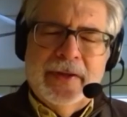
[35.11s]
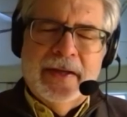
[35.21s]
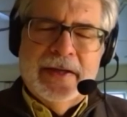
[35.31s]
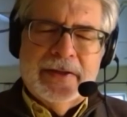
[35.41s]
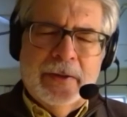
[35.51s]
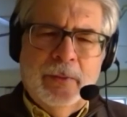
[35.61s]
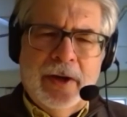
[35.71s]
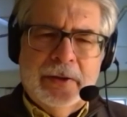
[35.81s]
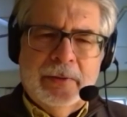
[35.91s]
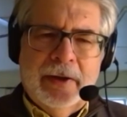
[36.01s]
As I
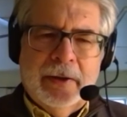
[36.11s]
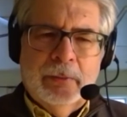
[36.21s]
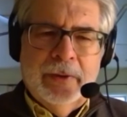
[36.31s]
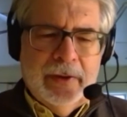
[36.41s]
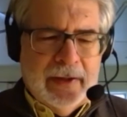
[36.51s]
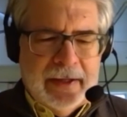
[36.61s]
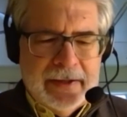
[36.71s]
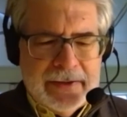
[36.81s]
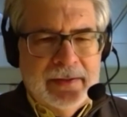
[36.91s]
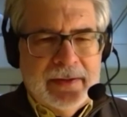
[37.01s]
walked around, I
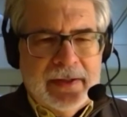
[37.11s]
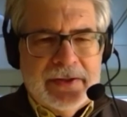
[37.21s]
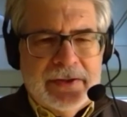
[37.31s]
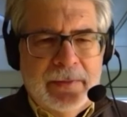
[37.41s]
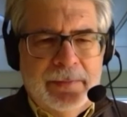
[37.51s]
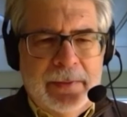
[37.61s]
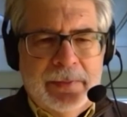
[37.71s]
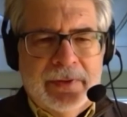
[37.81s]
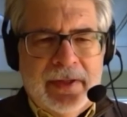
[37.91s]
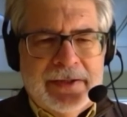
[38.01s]
realized that I saw
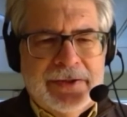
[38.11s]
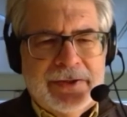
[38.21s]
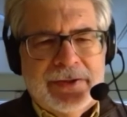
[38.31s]
people not just